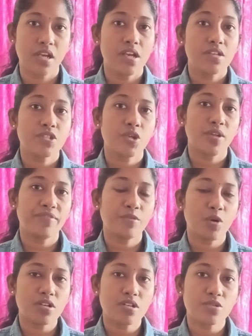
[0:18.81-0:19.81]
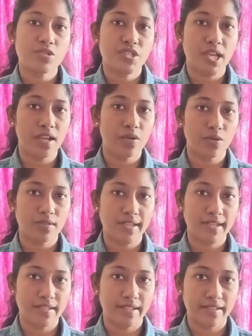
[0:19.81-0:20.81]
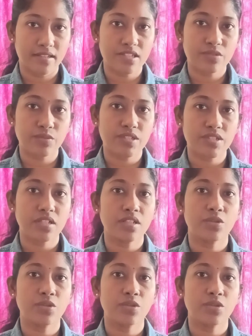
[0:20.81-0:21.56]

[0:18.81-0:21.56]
So if you wanted to check only in English version,